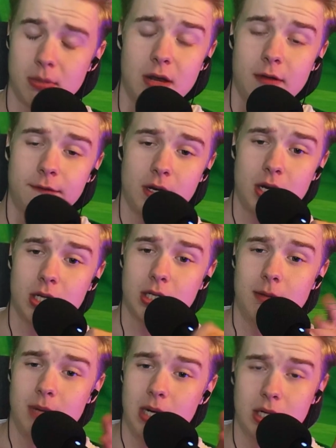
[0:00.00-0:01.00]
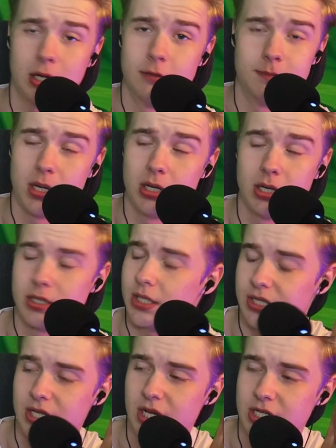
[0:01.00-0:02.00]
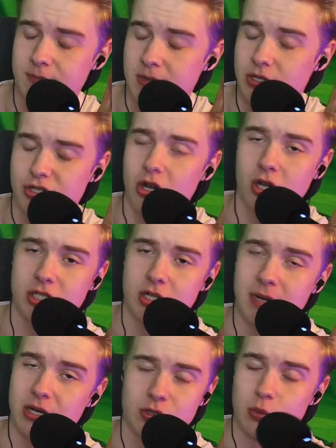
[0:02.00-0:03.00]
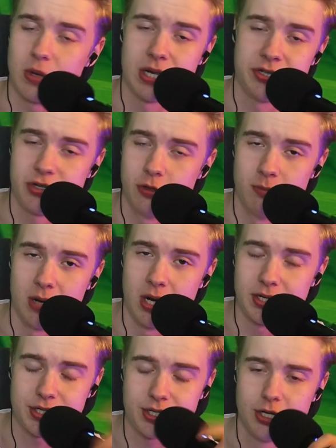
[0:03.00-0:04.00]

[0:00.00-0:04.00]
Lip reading: But I feel like American politics has been talked about way too much.